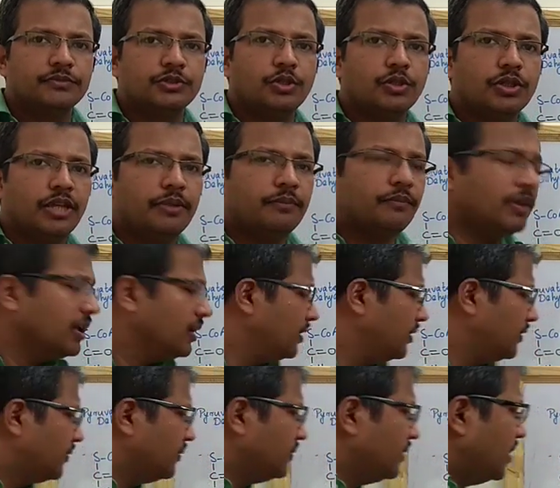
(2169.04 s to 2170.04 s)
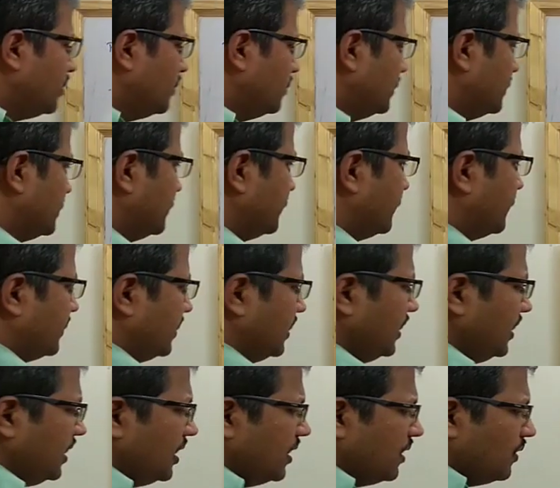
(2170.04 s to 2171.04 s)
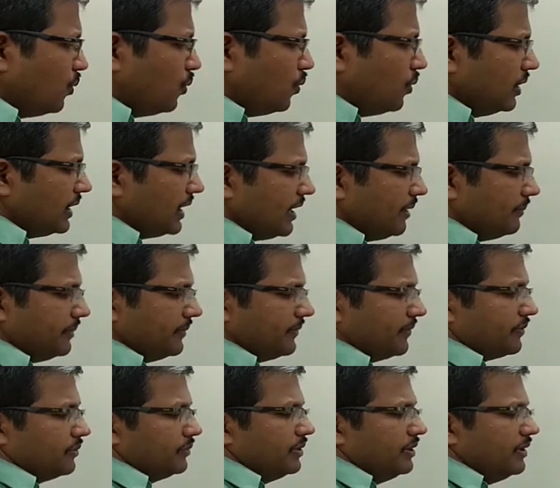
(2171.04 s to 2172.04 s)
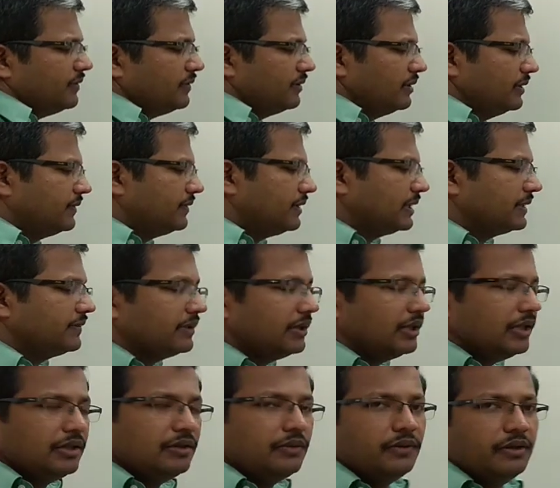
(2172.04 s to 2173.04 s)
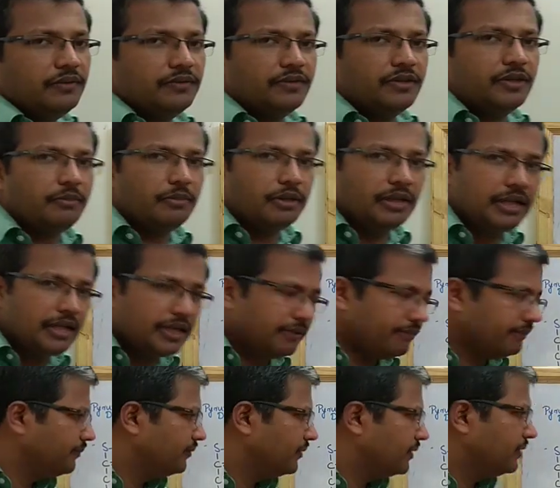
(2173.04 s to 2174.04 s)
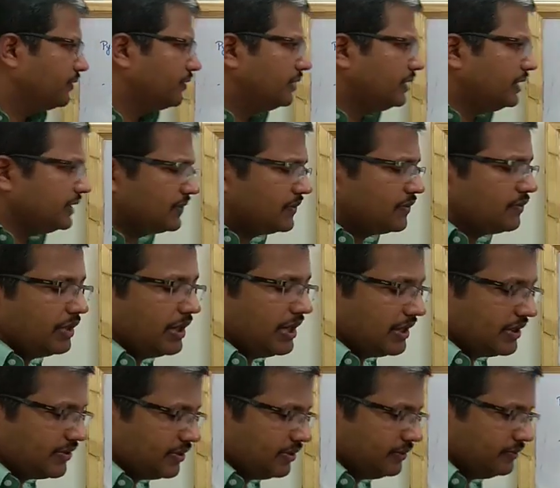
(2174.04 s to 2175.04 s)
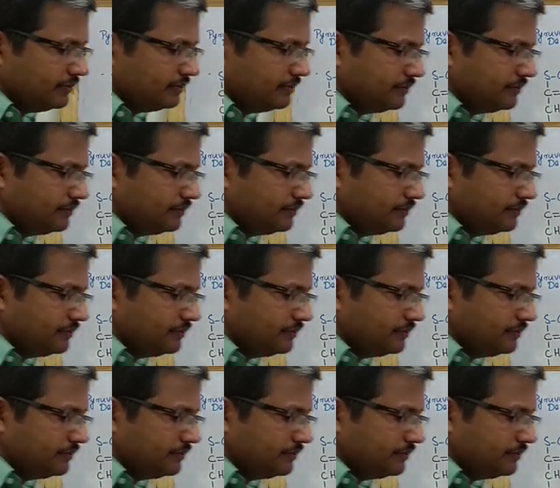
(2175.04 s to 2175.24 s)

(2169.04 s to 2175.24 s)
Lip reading: Okay, so now let us see what happens to this succinyl coenzyme A. So next reaction.